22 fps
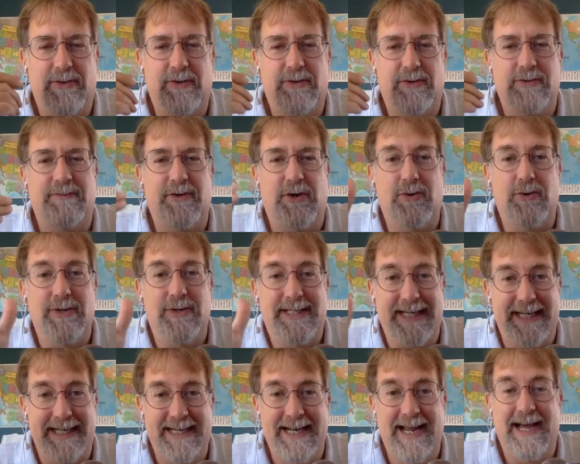those of you who
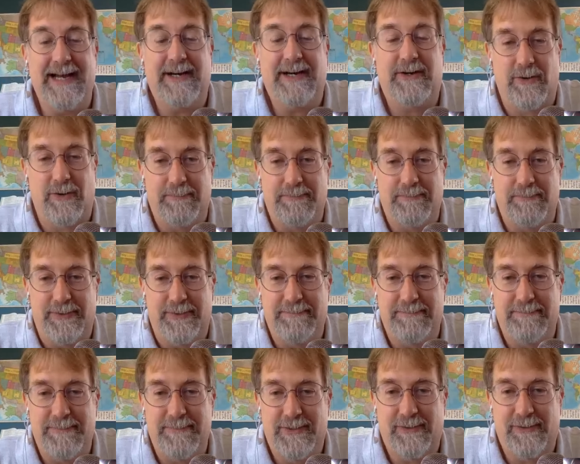did not grow up
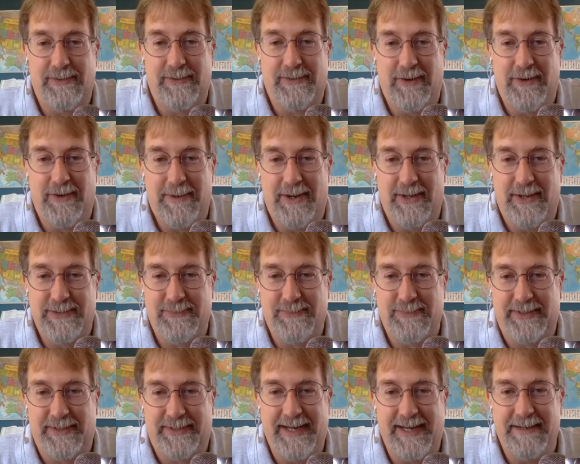with Mutual of Omaha's
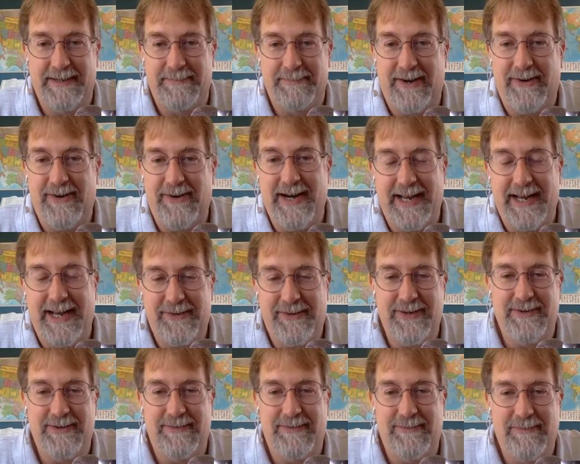Wild Kingdom, Gary and I
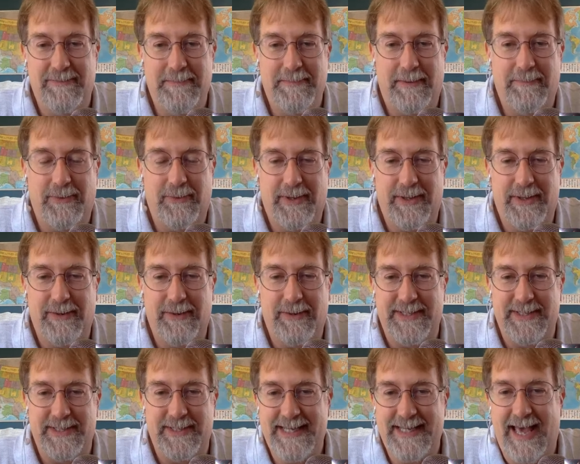couldn't remember whether it
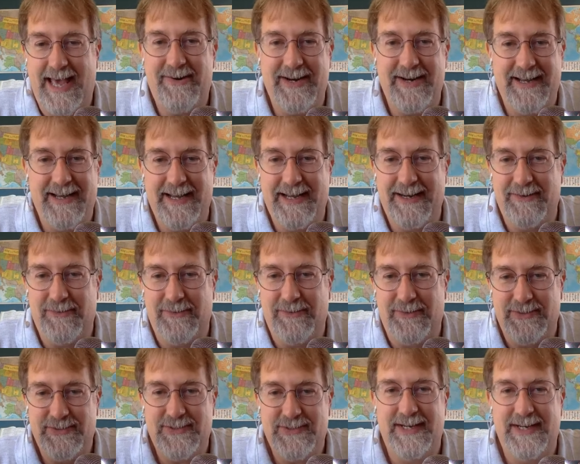was Saturday night
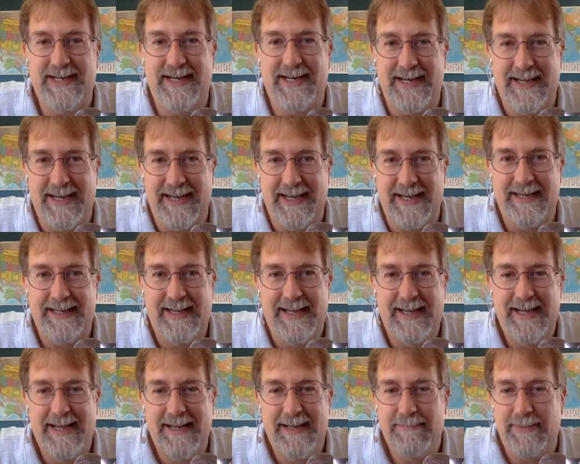or Sunday night,
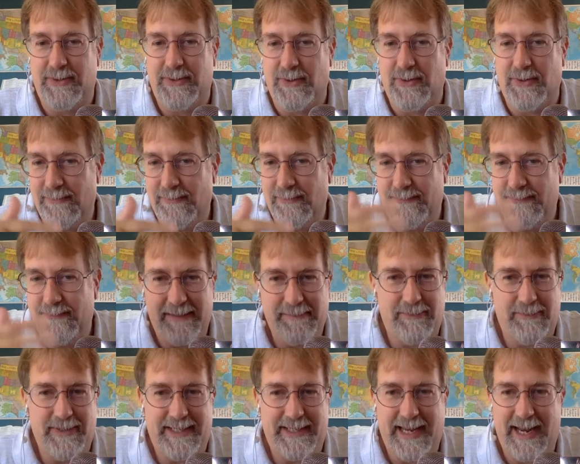but the whole
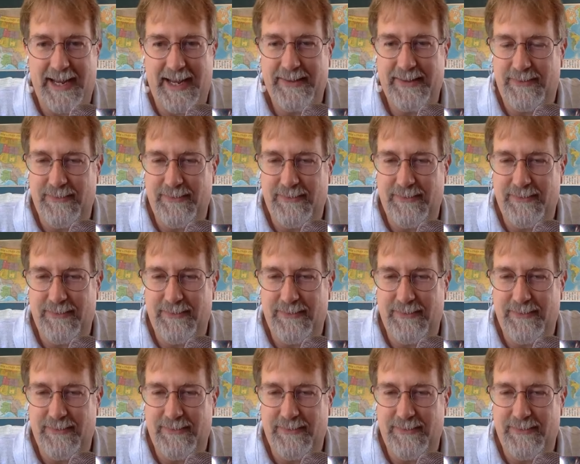family would gather